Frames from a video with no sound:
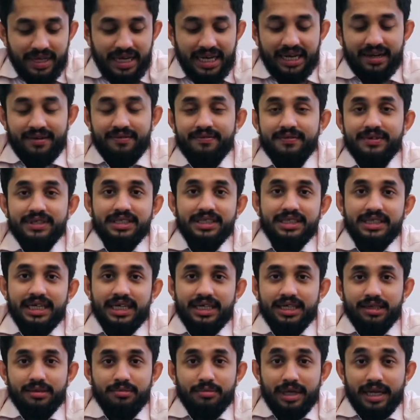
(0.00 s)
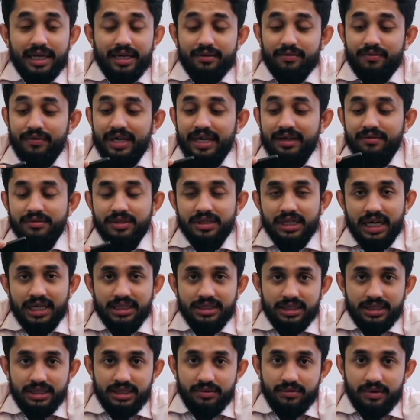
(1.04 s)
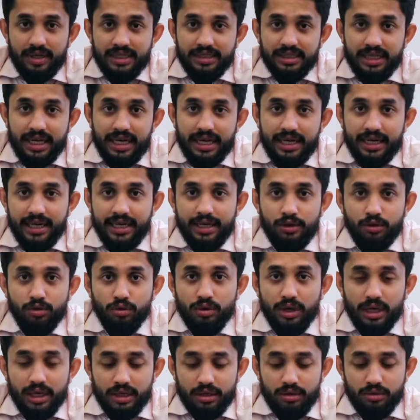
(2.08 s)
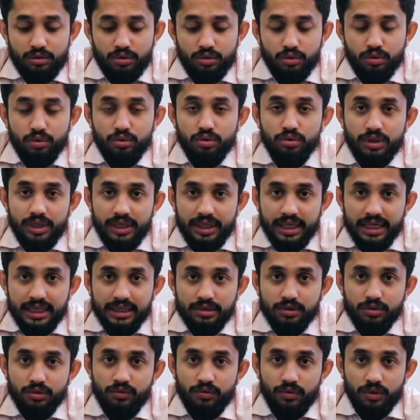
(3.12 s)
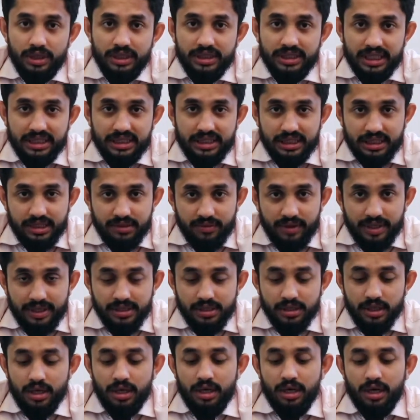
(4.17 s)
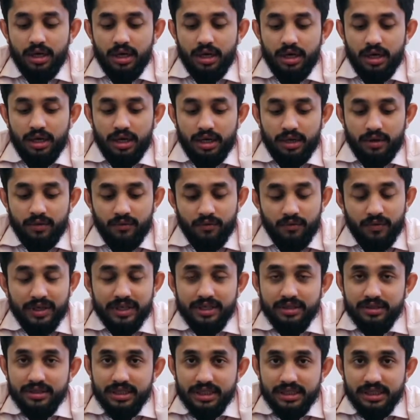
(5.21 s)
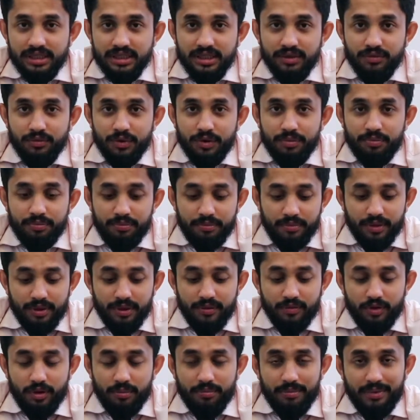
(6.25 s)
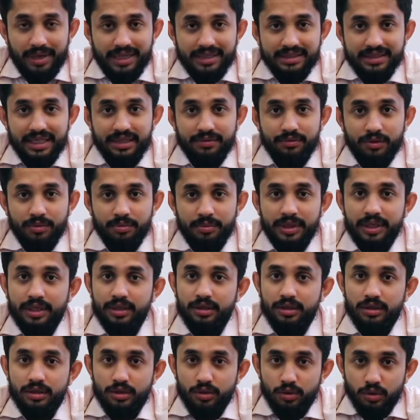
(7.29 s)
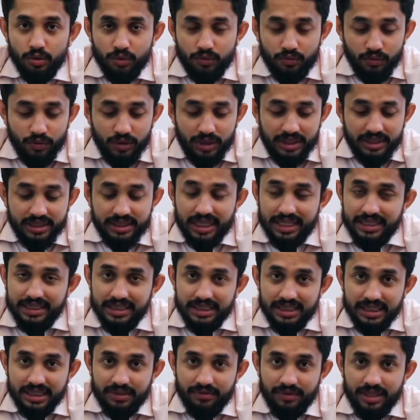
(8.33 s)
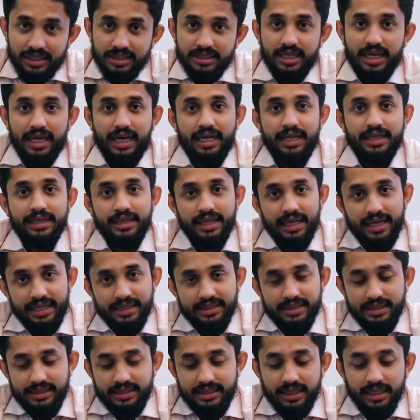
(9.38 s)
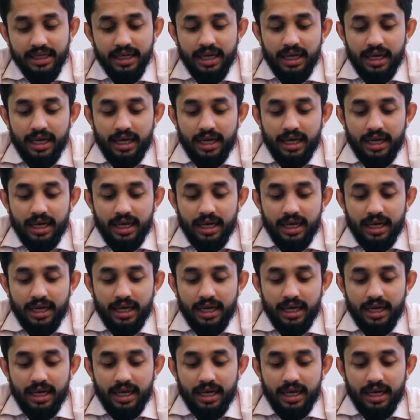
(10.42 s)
have set up, like we have charged this device, and it took around 2 to 3 hours to fully charge this device. One suggestion would from my side would be to fully charge this device and then access it.